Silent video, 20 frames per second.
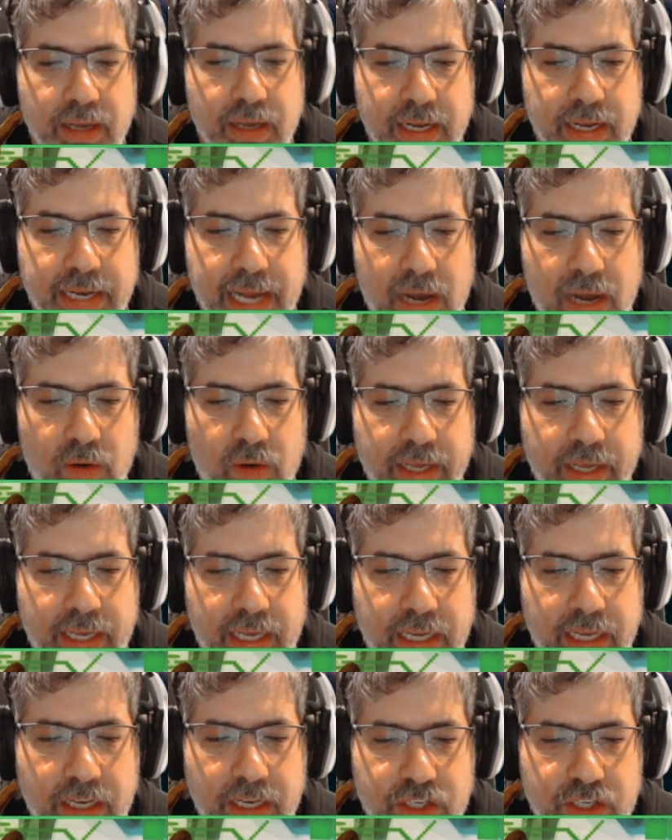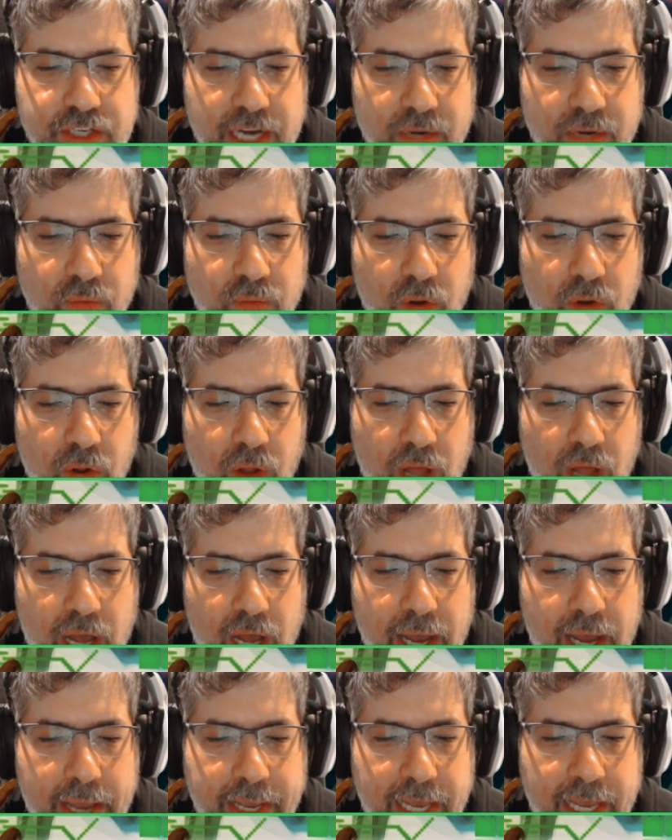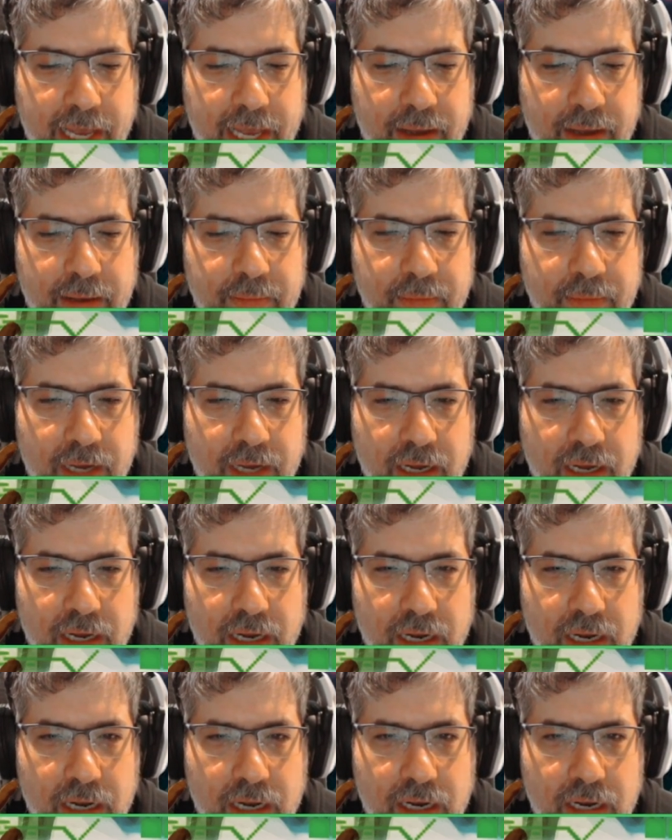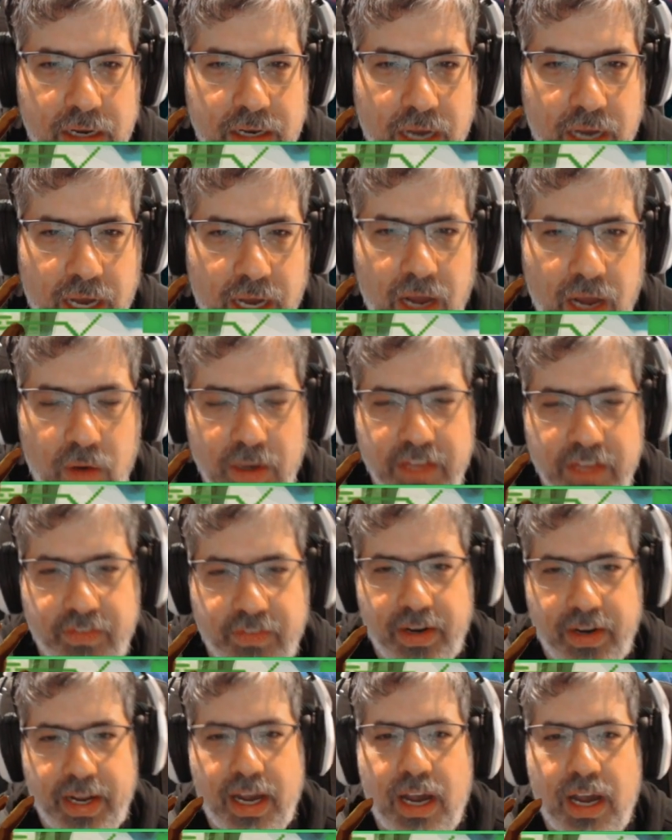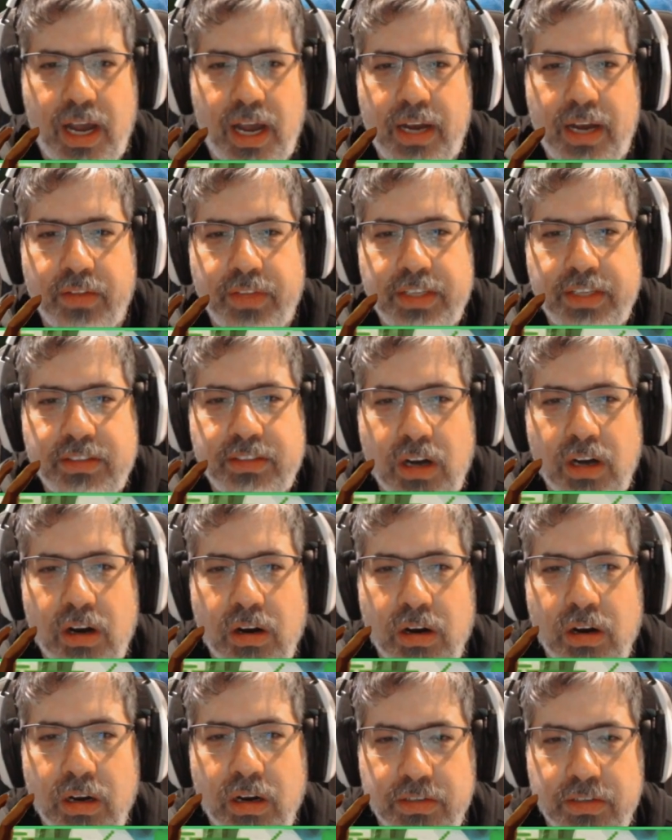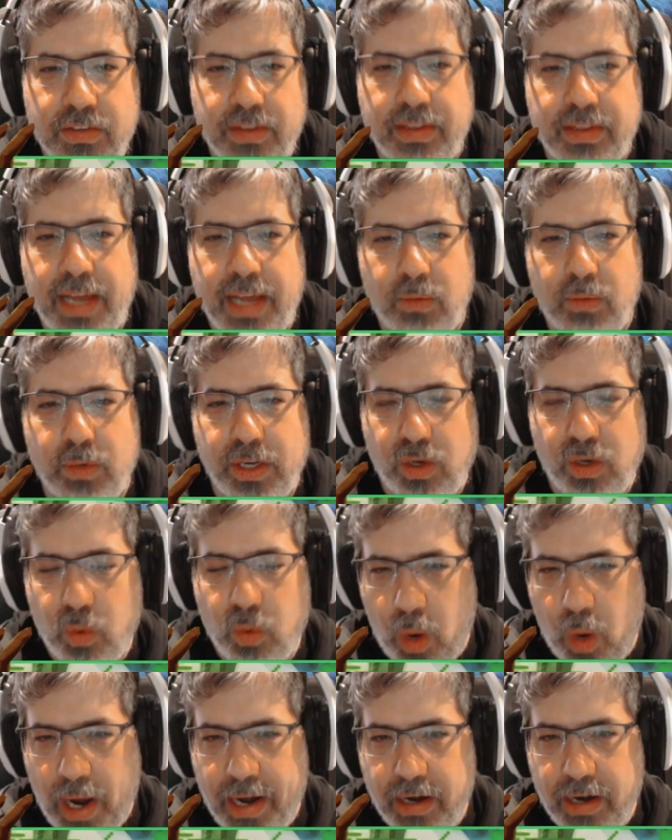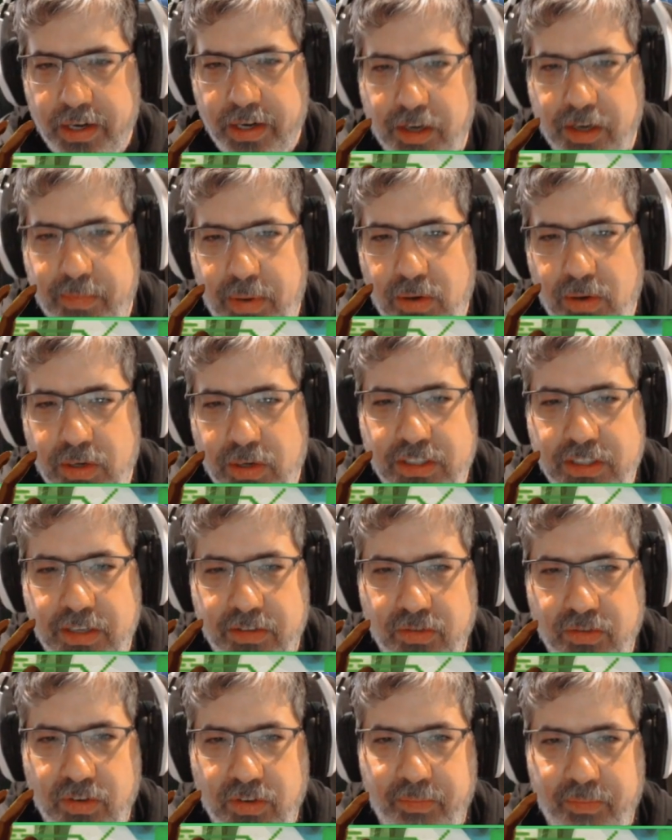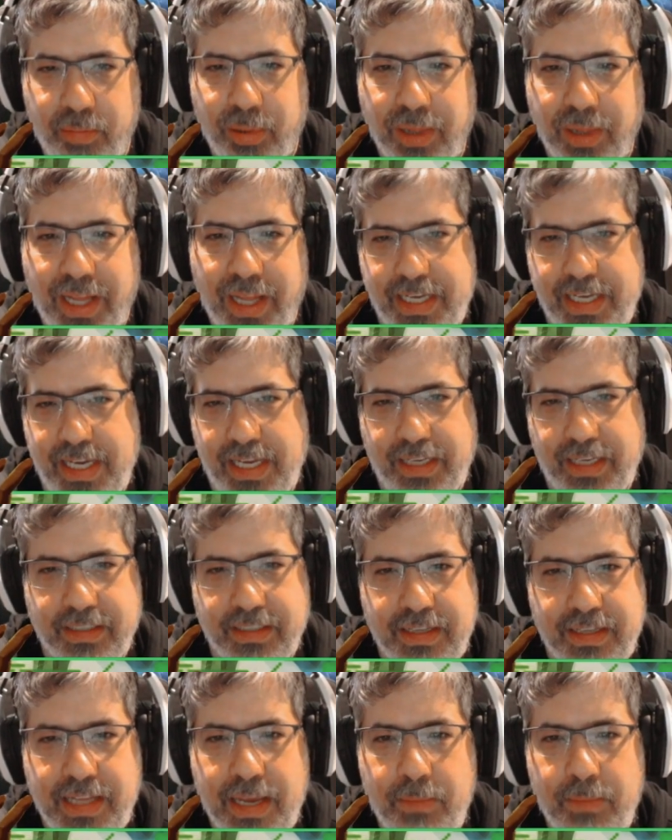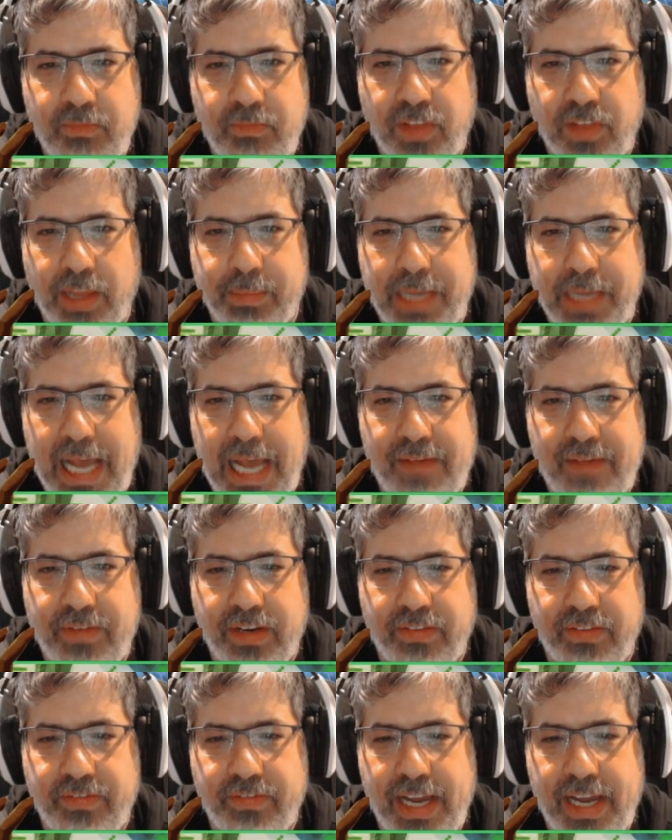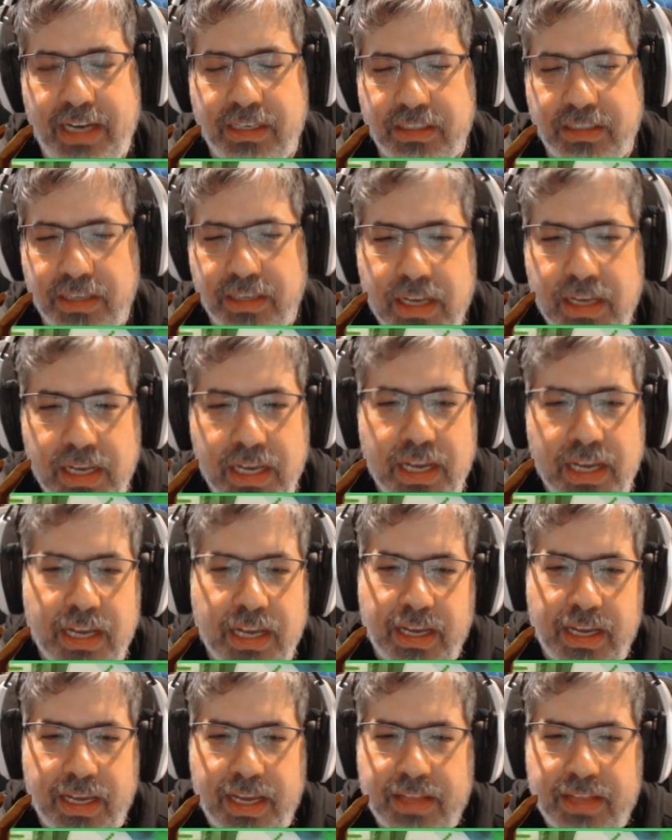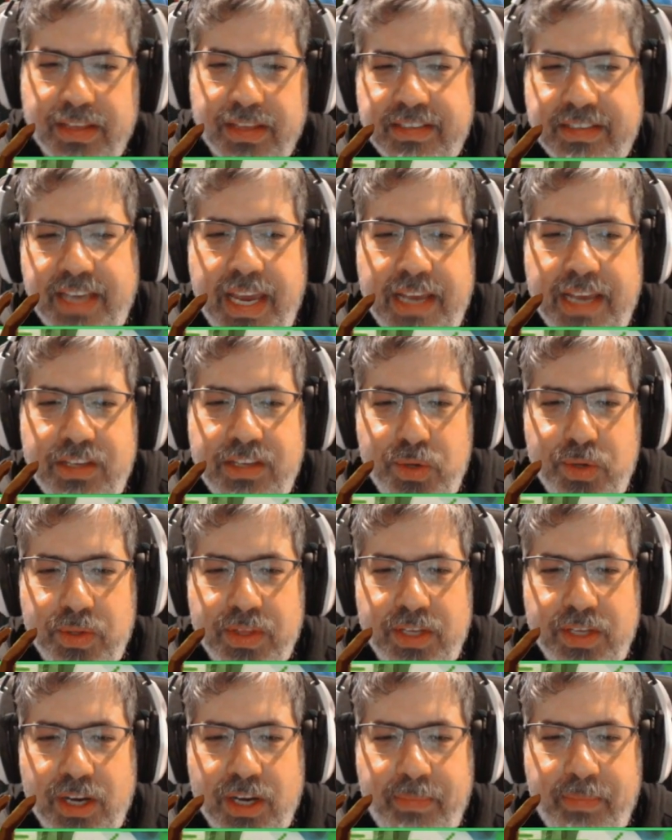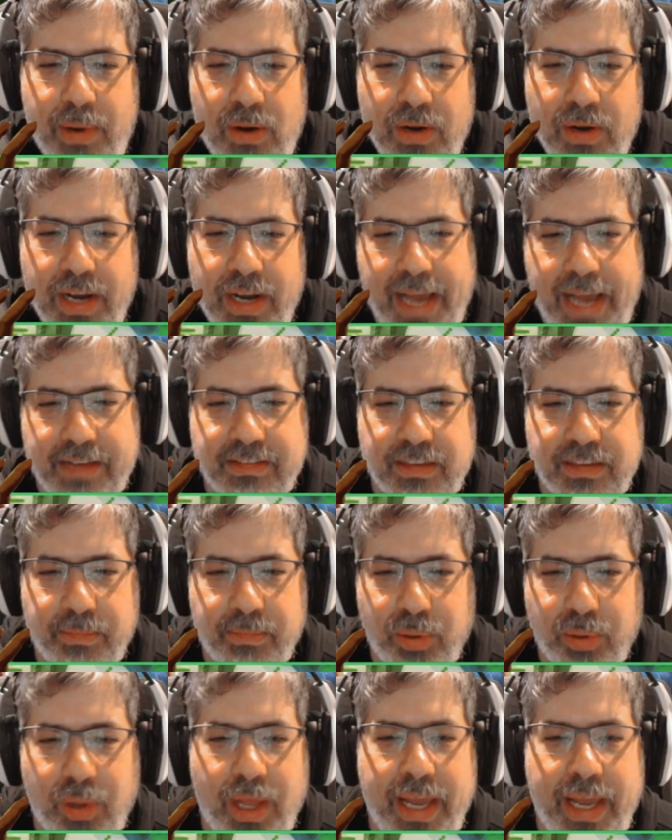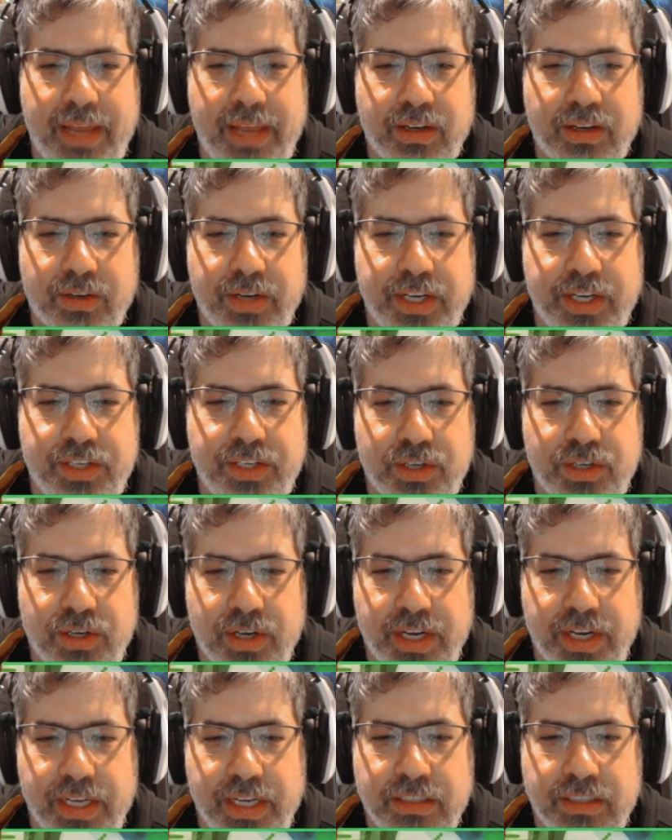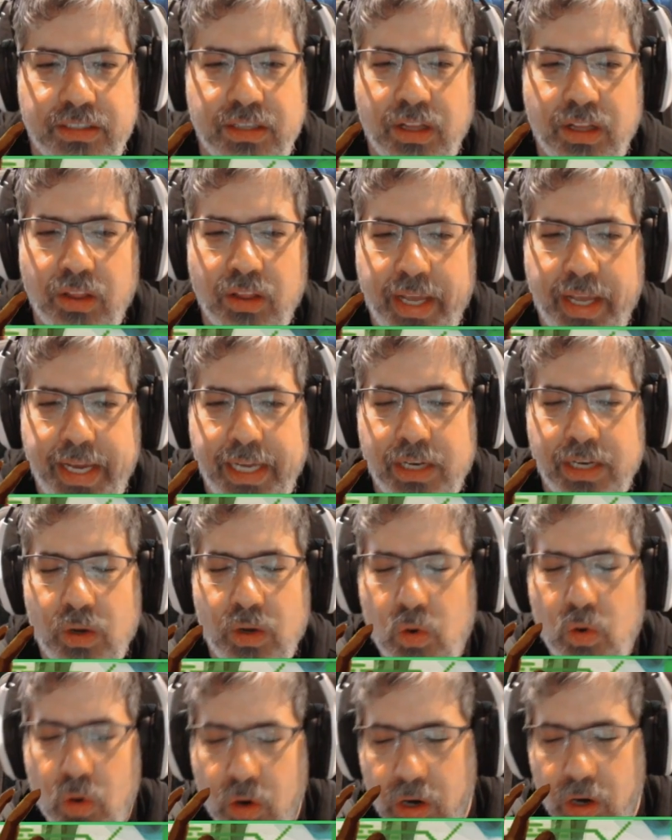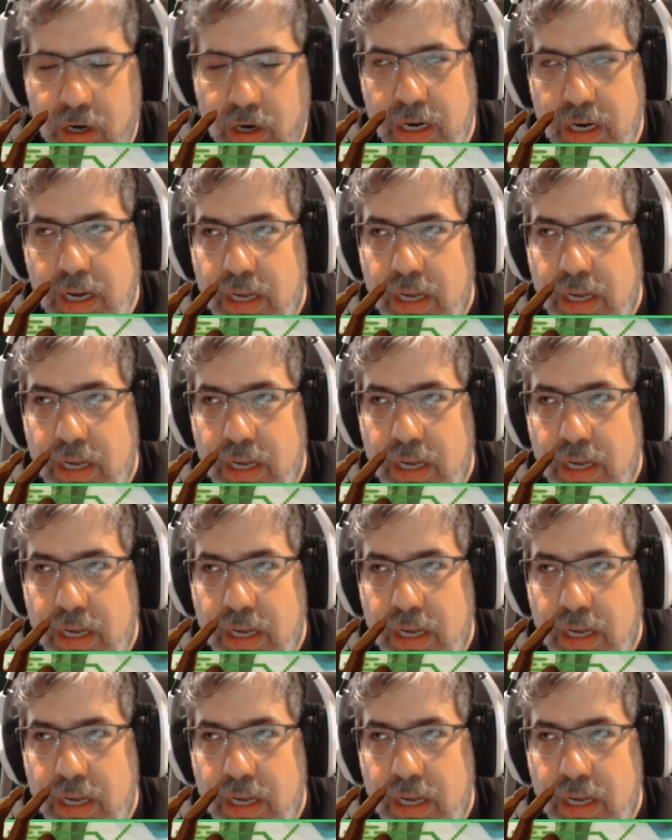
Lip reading: Now, in general, I am not always very high on these cards that require your opponent to sort of play into them for them to have an effect. In this case, your opponent has to play the creature into the lane, or